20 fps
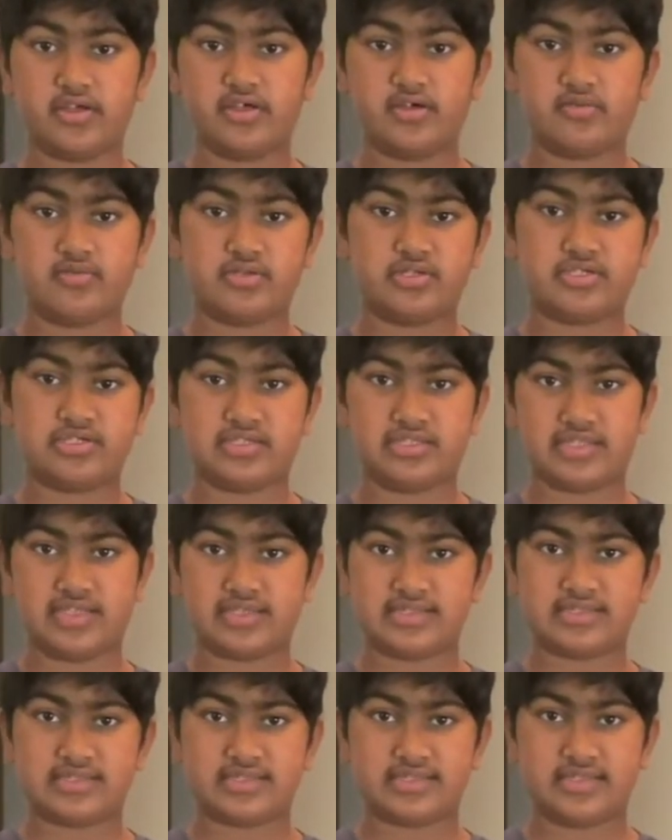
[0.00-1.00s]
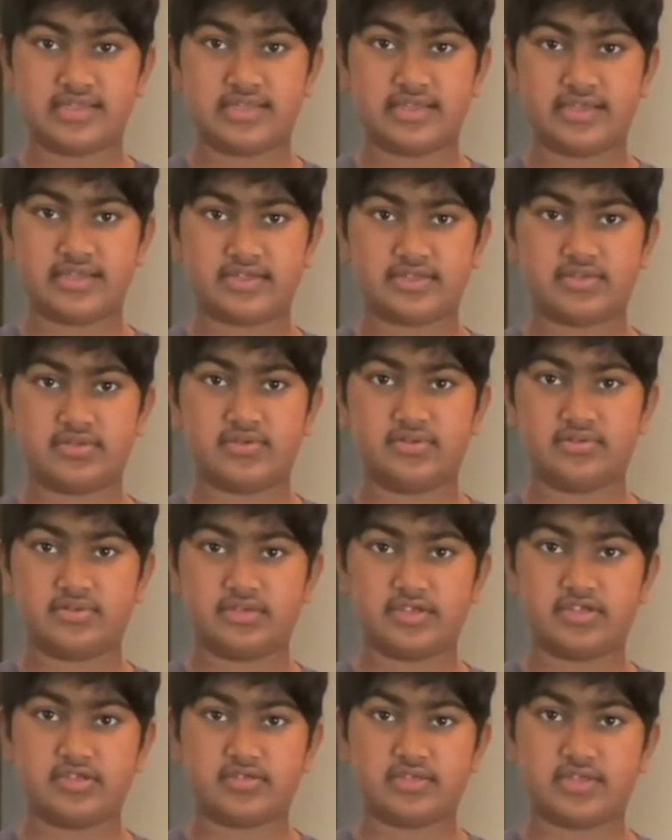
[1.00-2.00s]
which is less acidic, so only
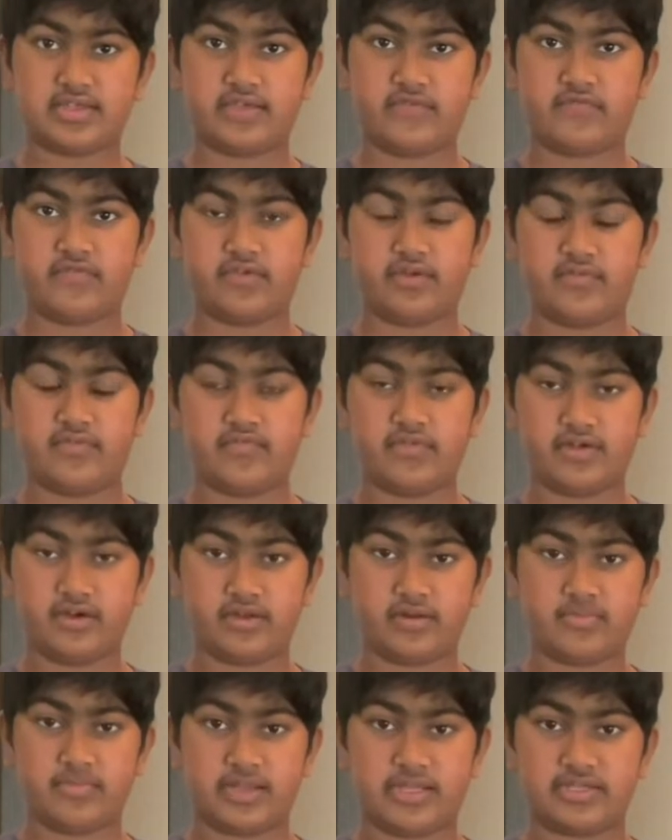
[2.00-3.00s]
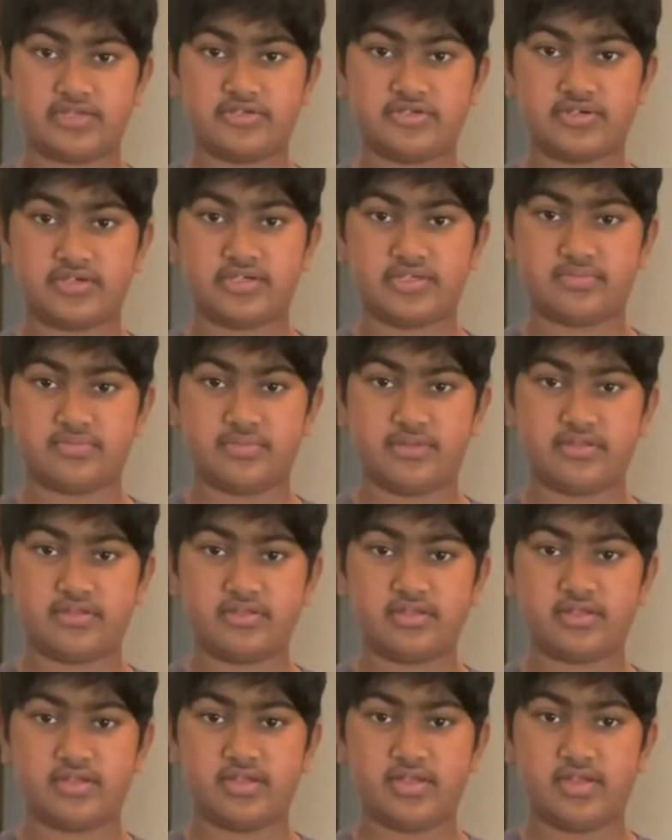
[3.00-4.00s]
use it if you have non-pasteurized
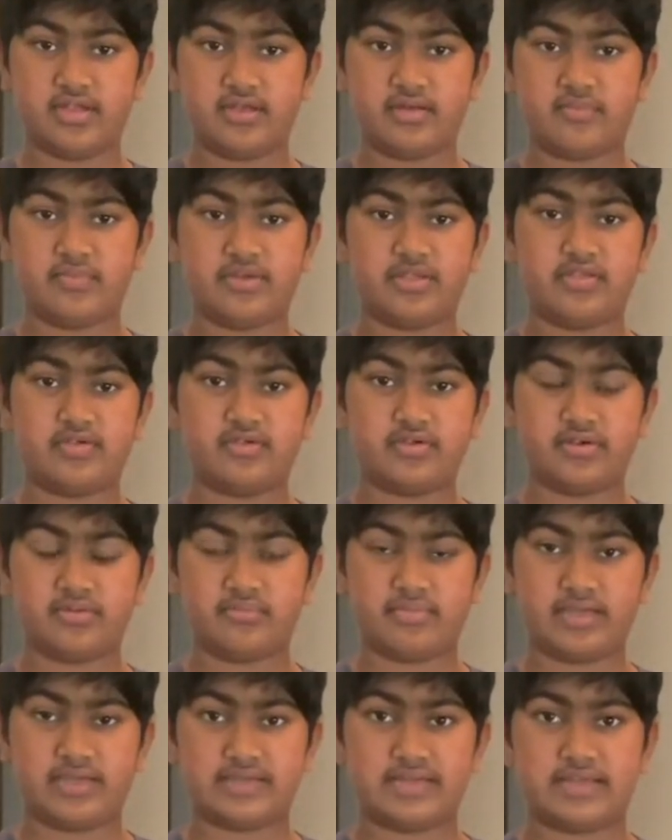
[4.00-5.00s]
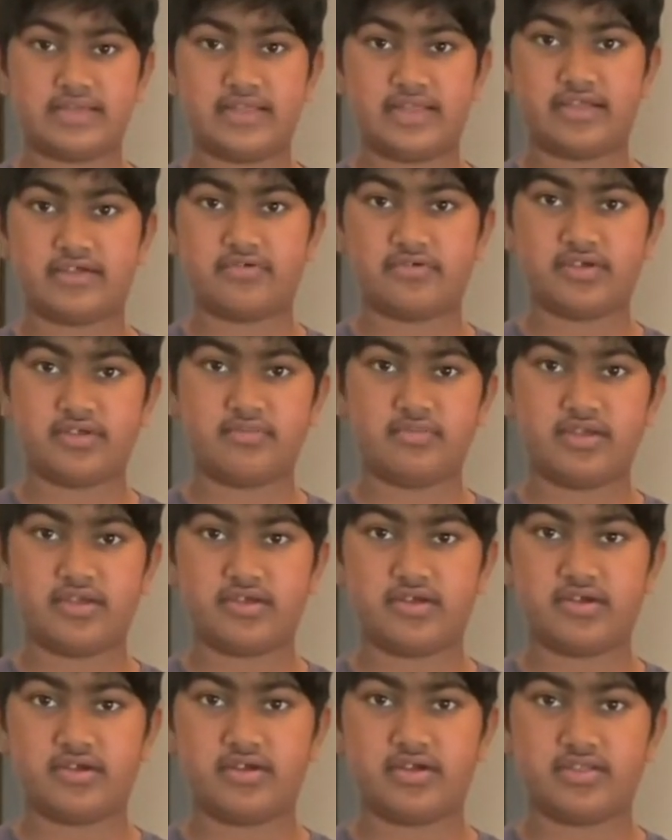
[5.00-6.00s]
milk, but yogurt makes it like
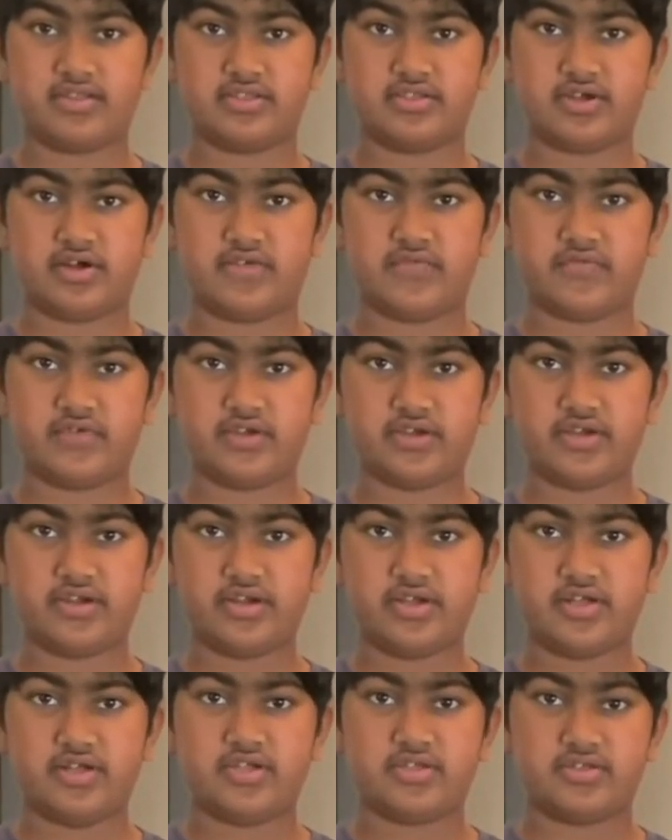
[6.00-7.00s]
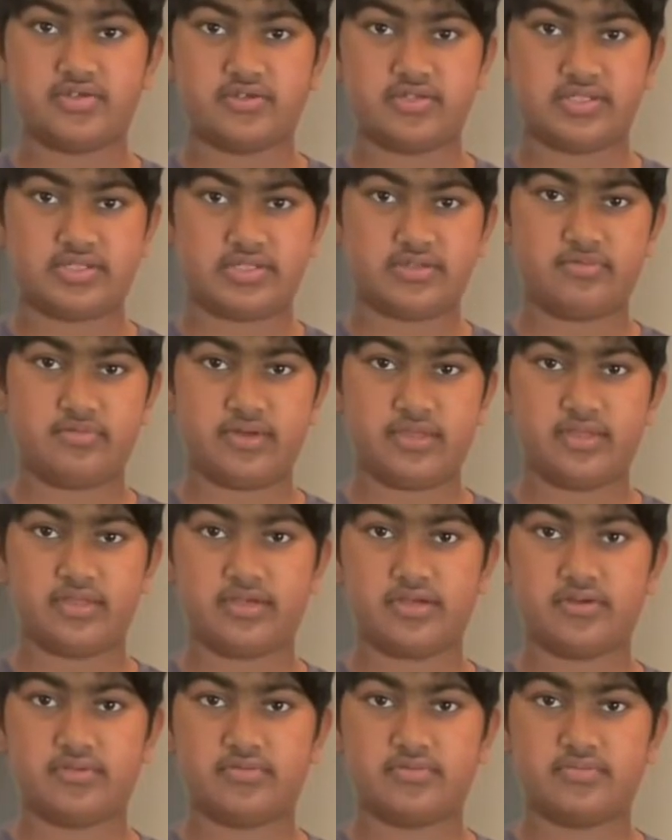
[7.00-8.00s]
creamier and softer, so it's the way to
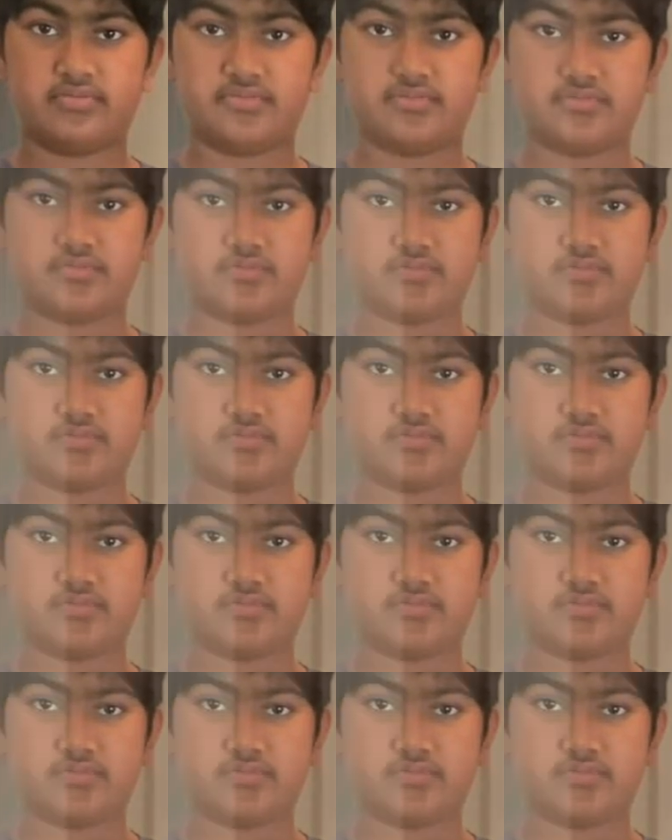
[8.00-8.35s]
go. The